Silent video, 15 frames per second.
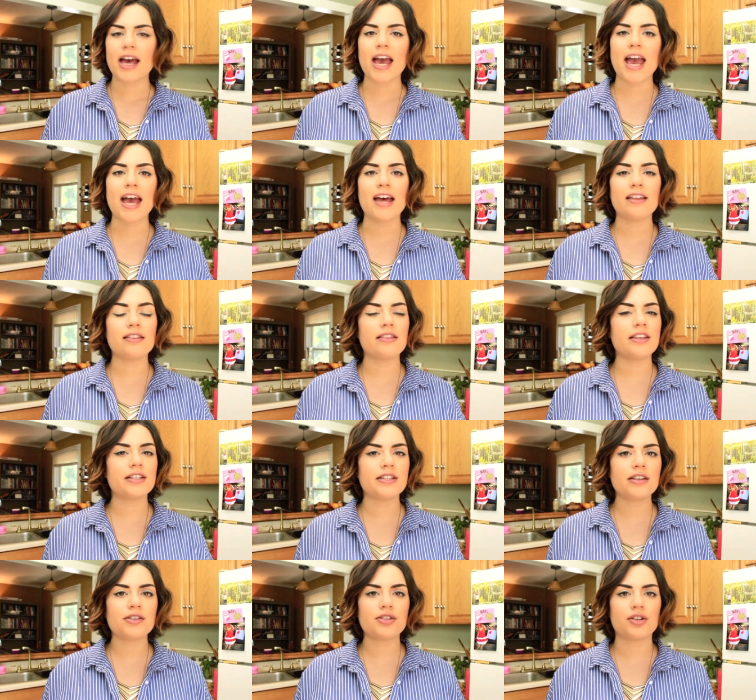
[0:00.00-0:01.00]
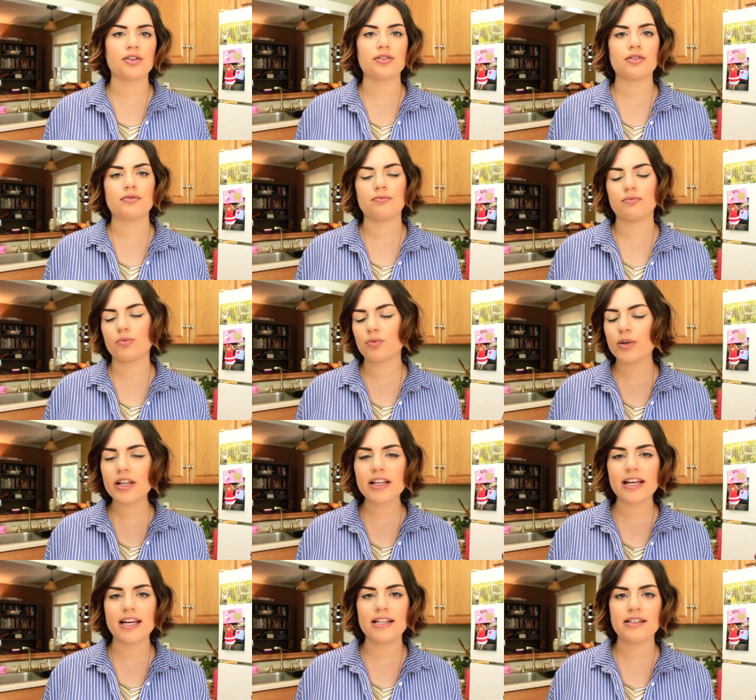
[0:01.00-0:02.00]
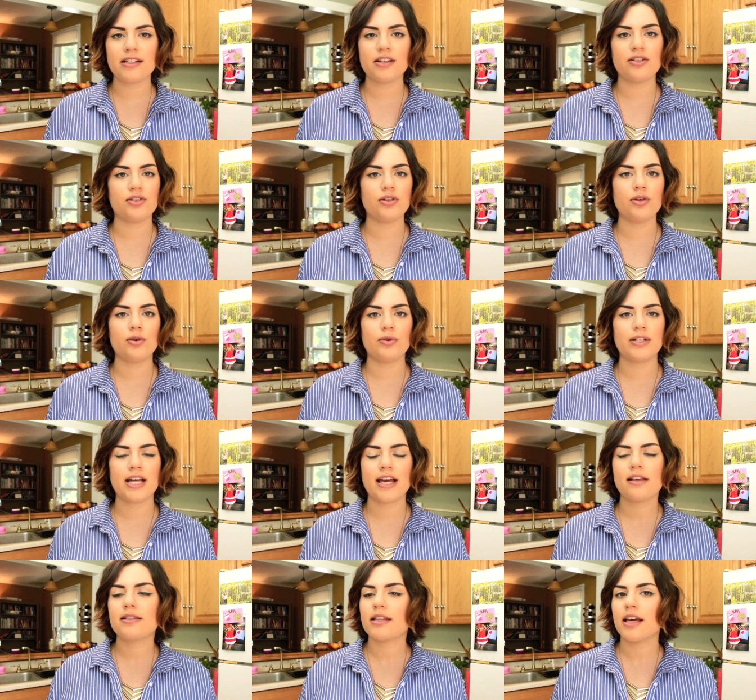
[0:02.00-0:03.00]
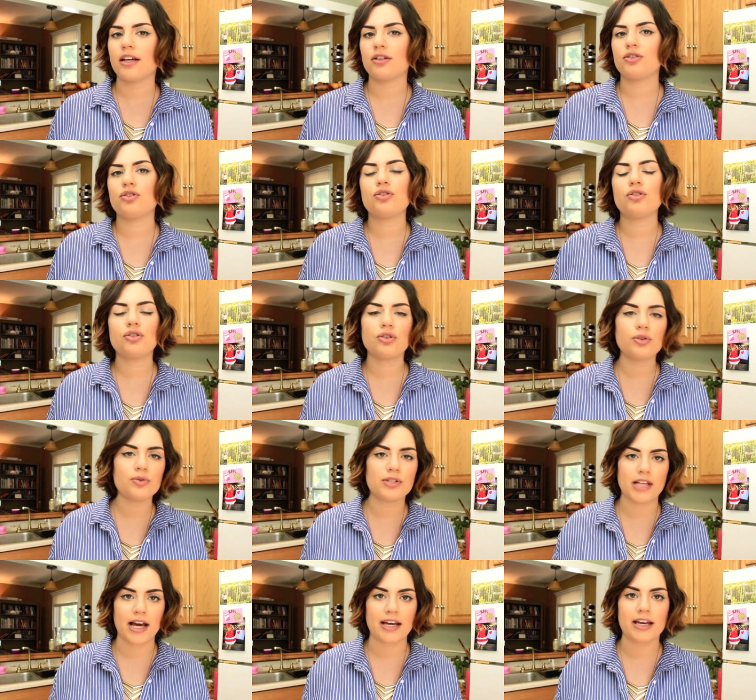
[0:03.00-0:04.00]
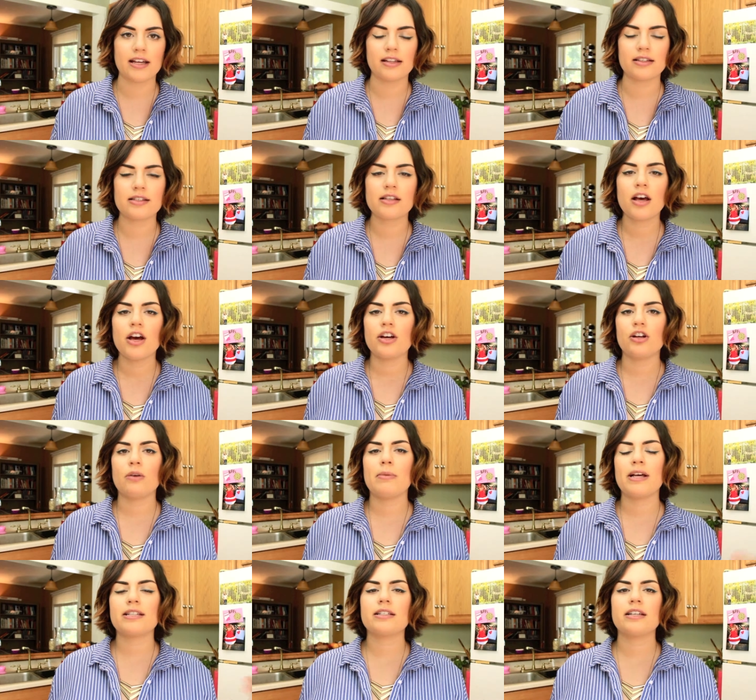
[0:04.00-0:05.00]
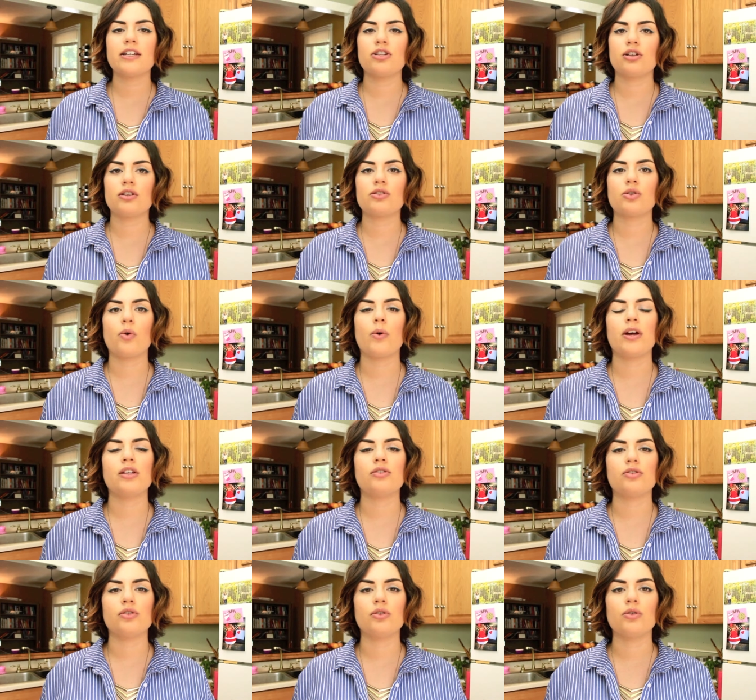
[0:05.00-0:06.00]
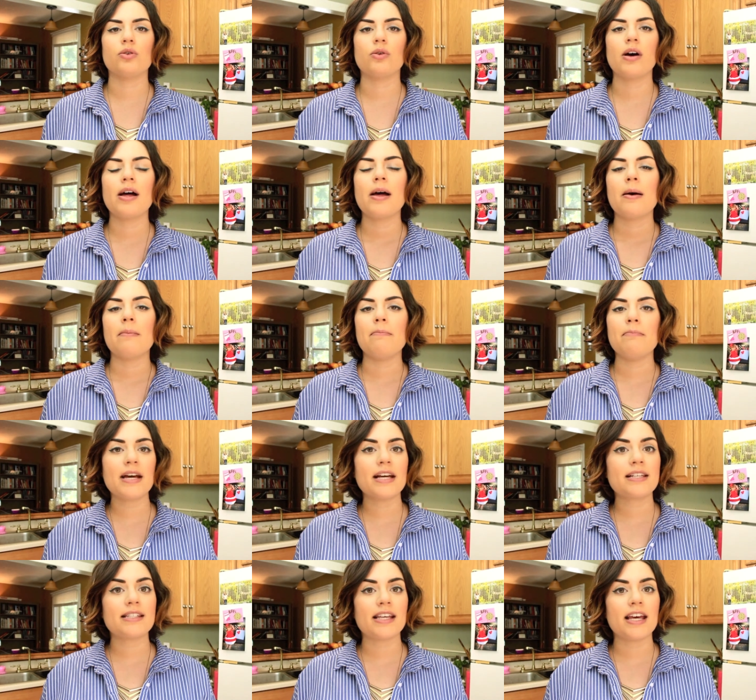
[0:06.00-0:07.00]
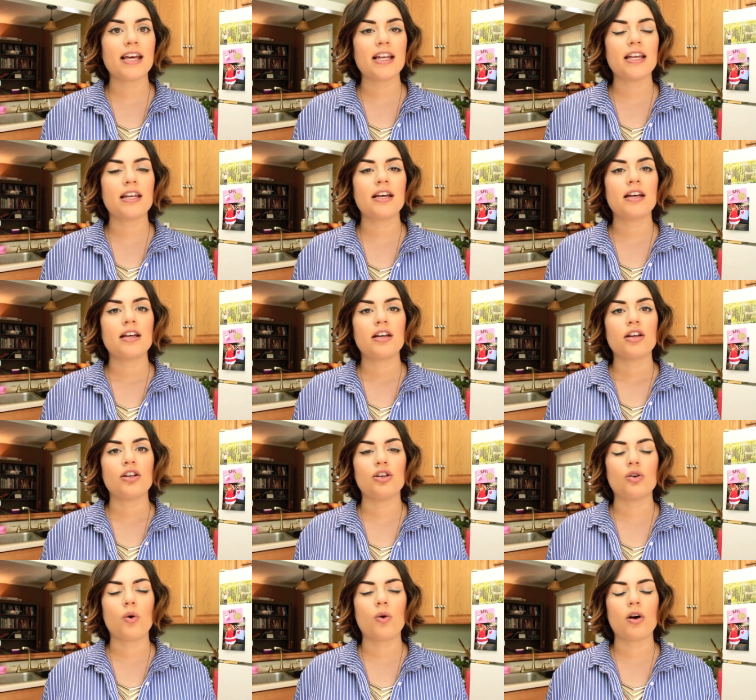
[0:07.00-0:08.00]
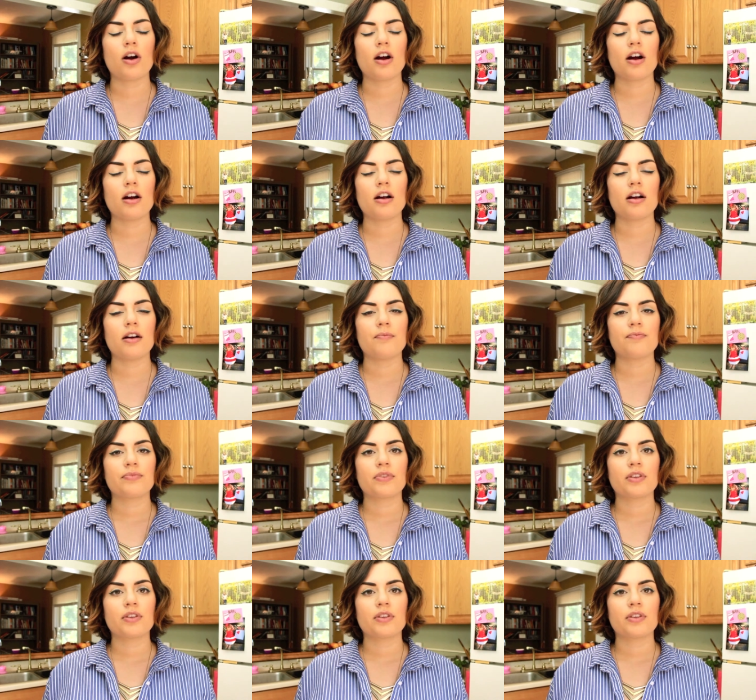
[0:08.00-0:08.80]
And this is really easy to do, it takes like two seconds. You're basically just going to mix in your